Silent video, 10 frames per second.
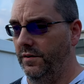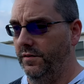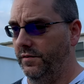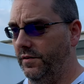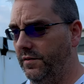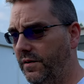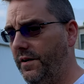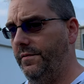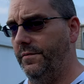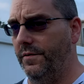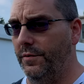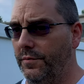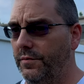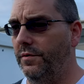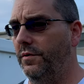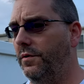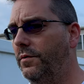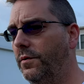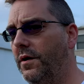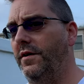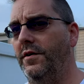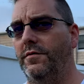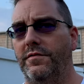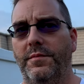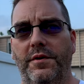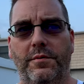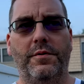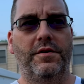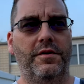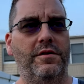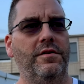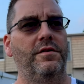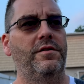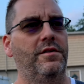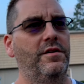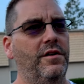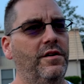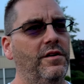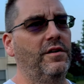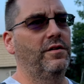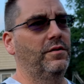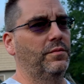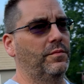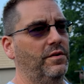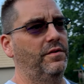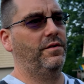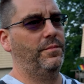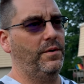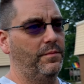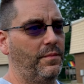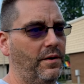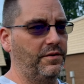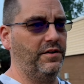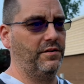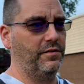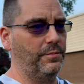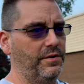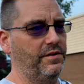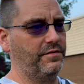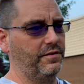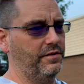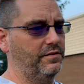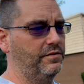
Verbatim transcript: So I don't know where I go from here with it. But I thought about mounting a little bit different.